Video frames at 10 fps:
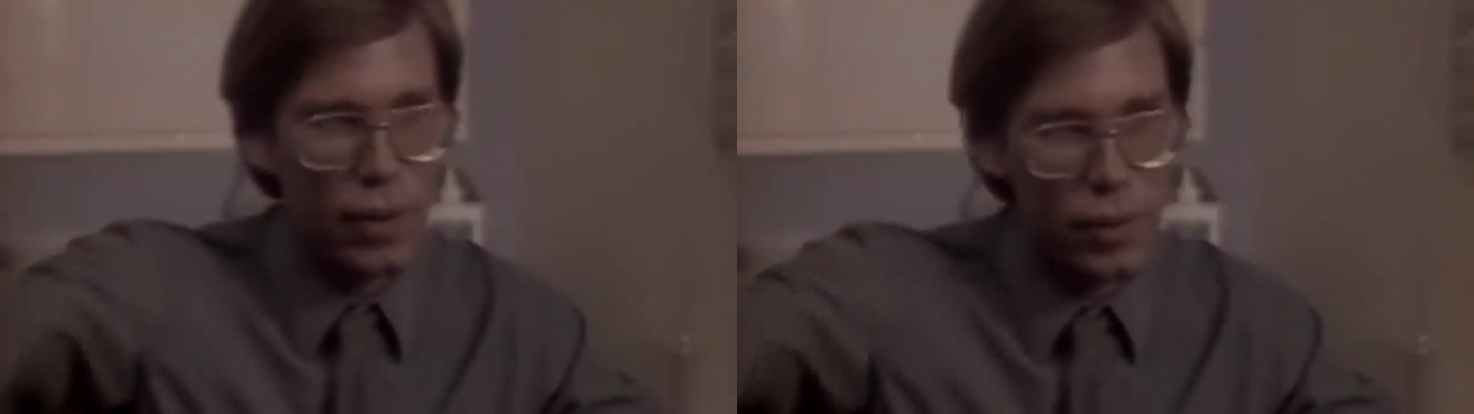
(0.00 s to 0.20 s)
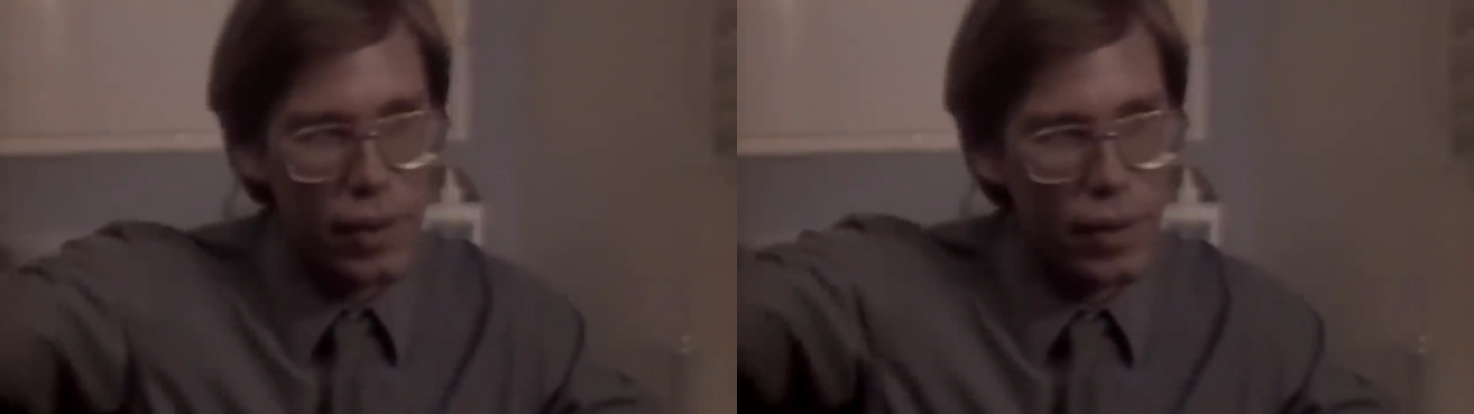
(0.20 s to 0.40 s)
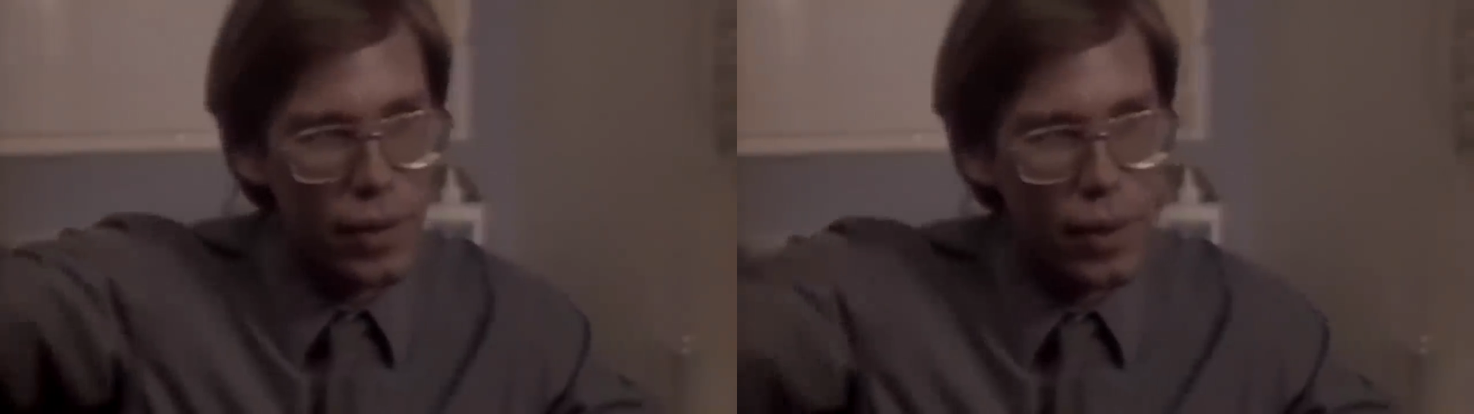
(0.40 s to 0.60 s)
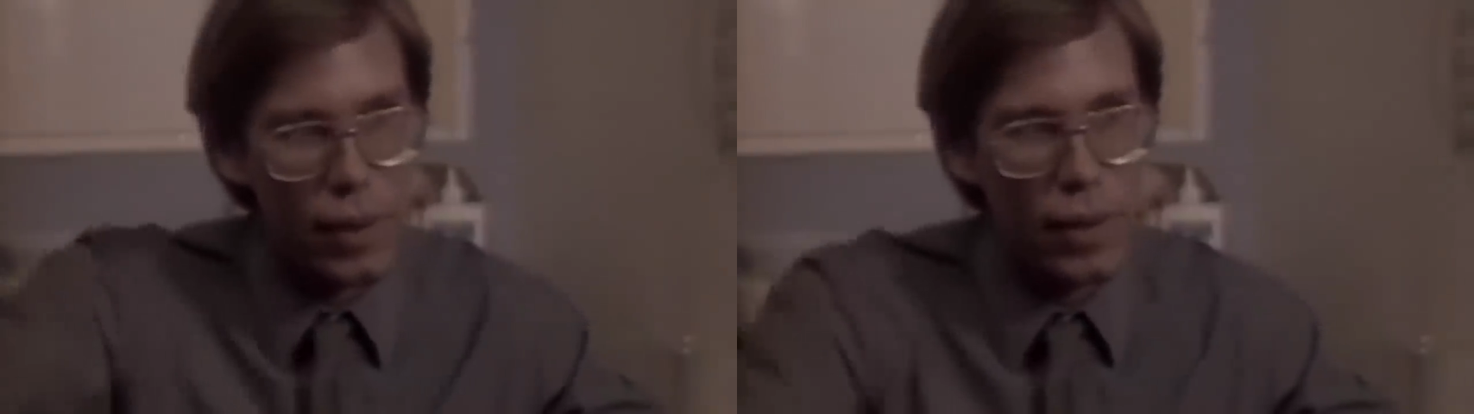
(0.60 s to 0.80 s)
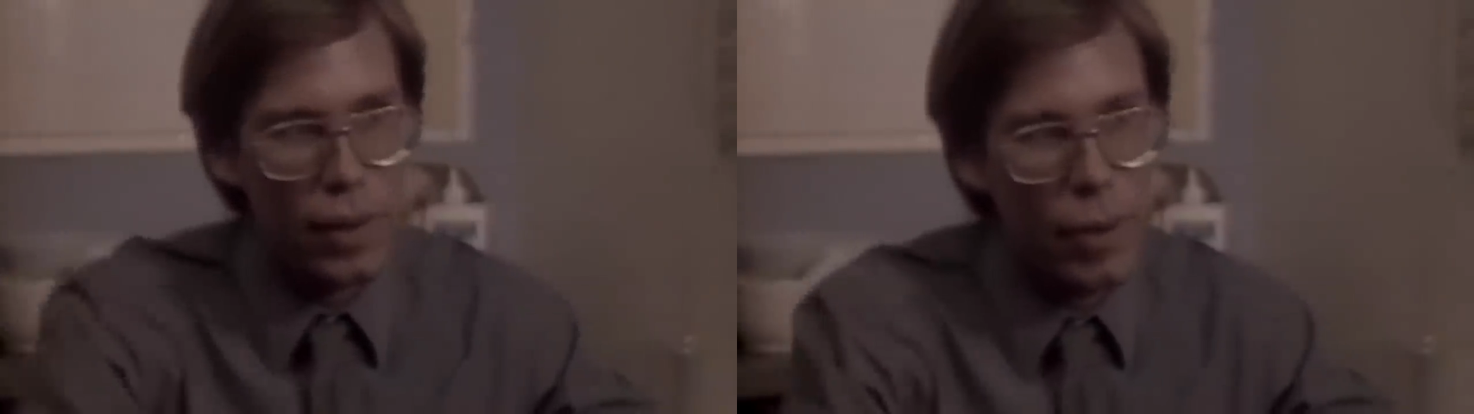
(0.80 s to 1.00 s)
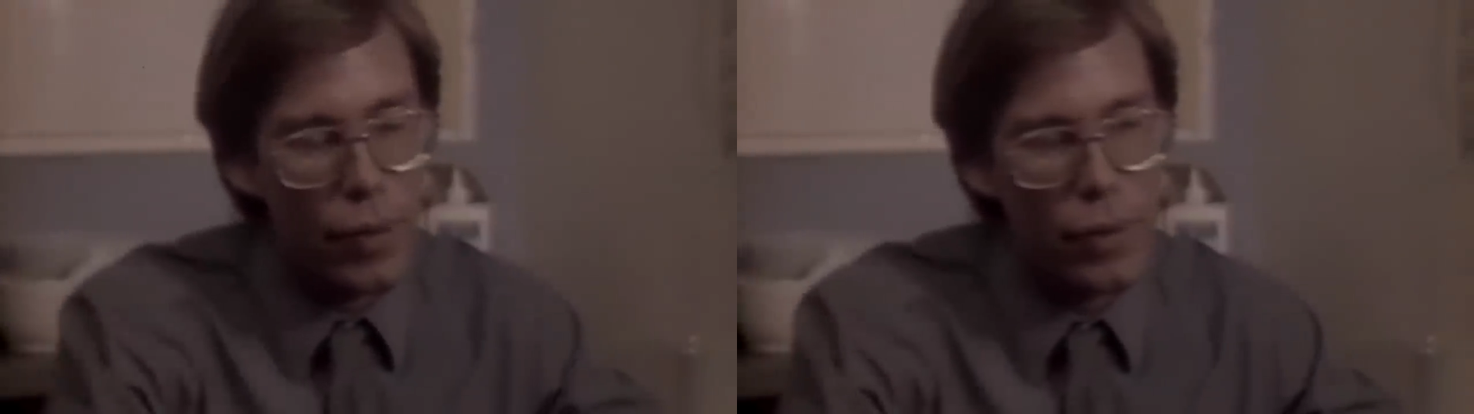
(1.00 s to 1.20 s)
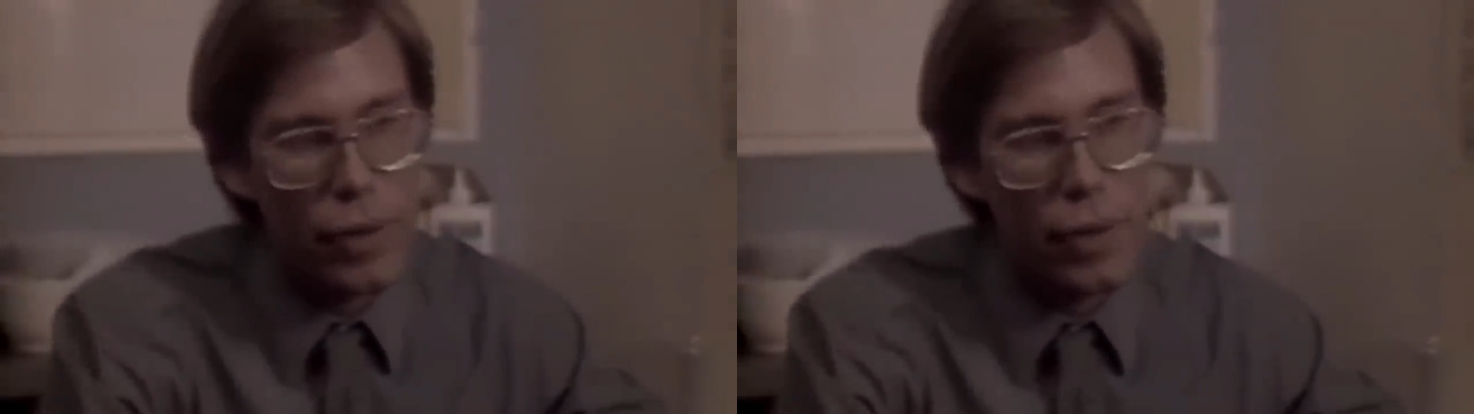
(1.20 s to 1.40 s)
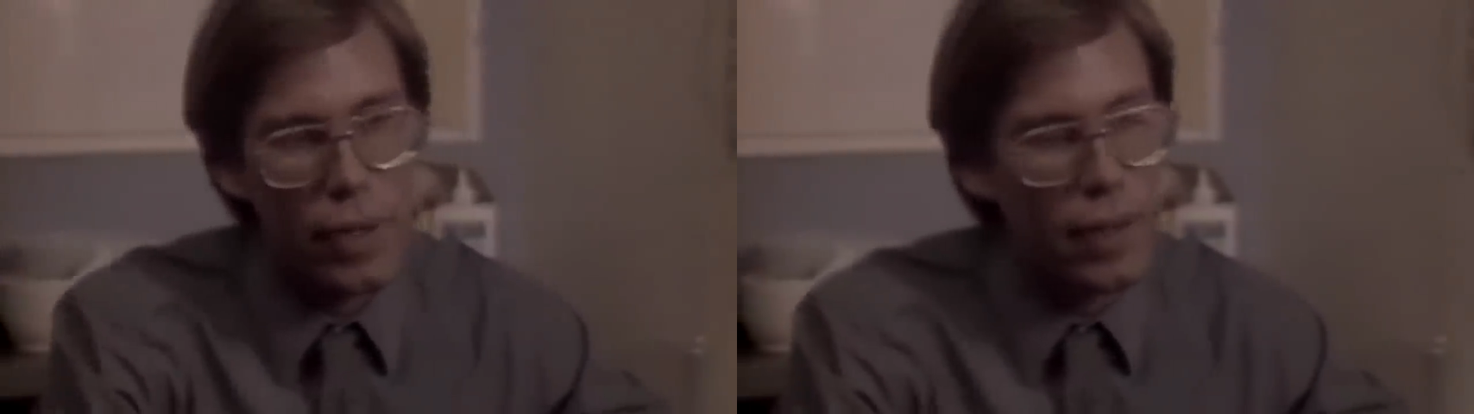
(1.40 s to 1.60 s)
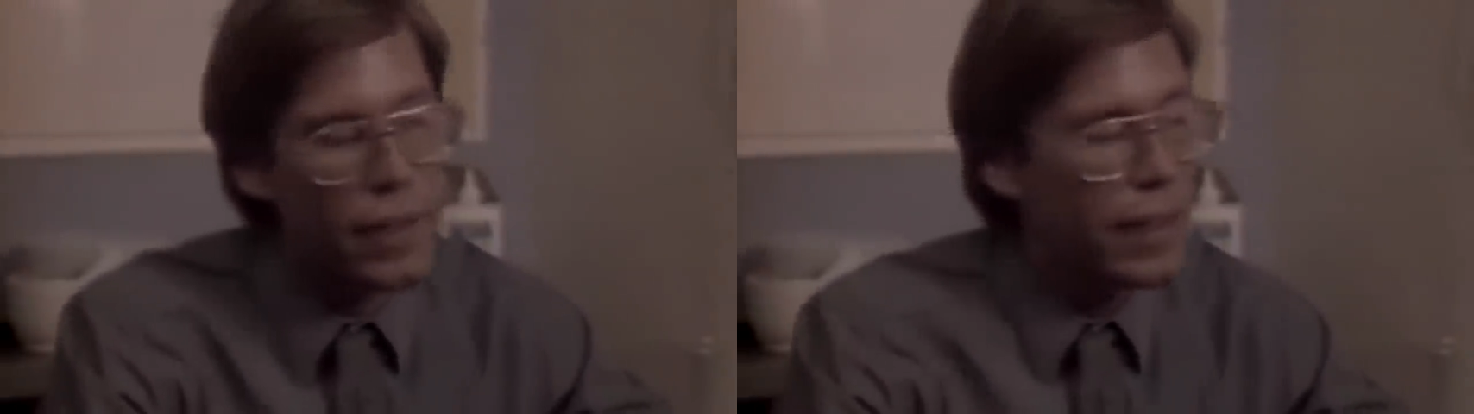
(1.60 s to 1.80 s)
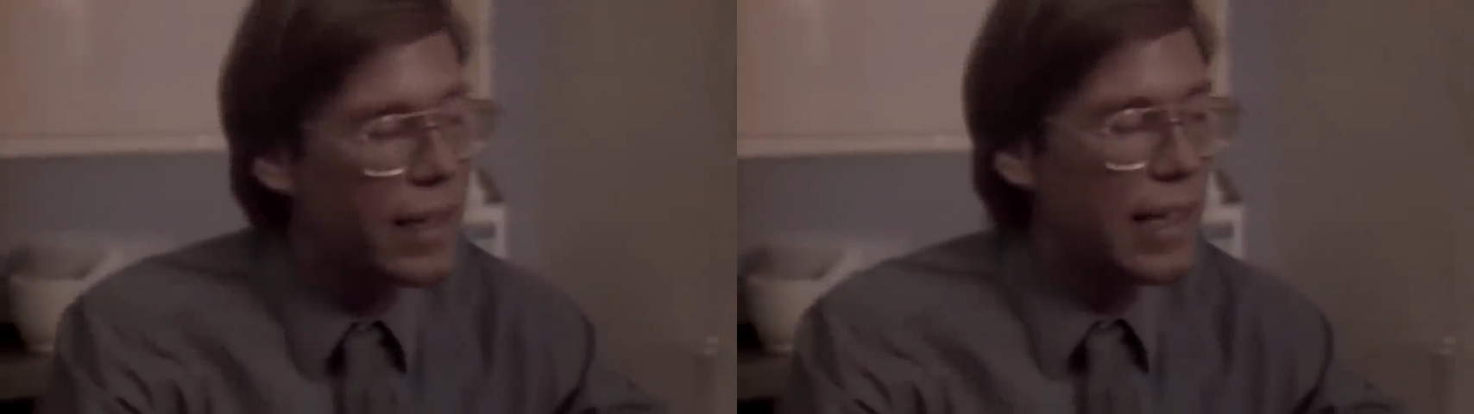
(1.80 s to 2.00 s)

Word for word: lifted off the ground without any